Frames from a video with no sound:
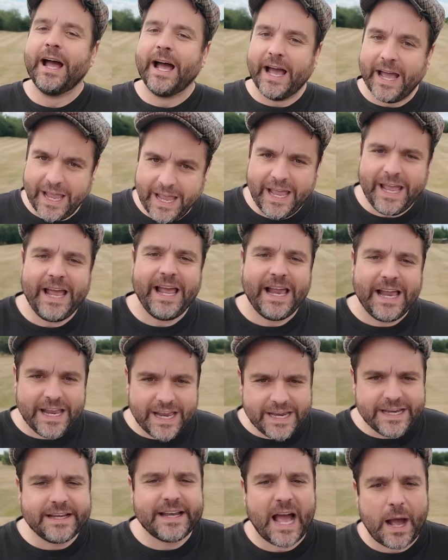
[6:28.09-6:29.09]

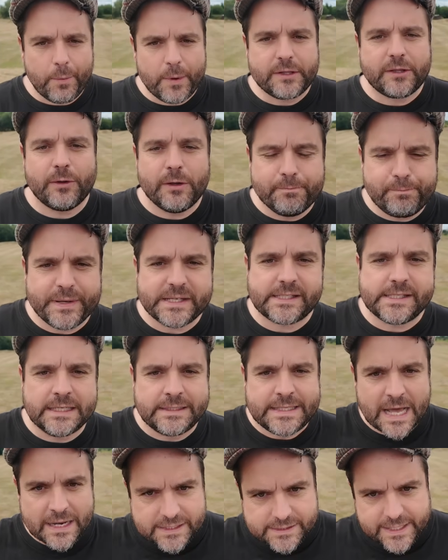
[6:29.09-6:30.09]
hey, now we're doing
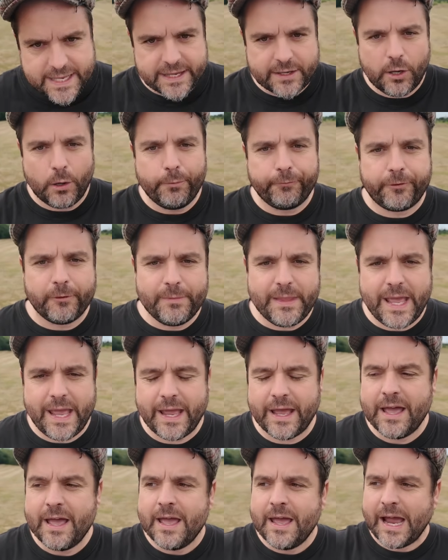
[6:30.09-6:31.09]
business, now let's kick on from
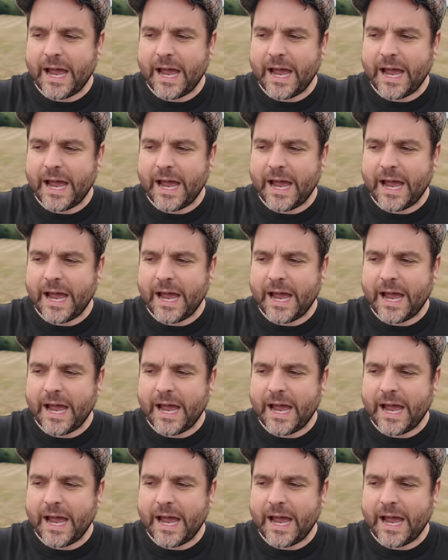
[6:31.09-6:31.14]
there.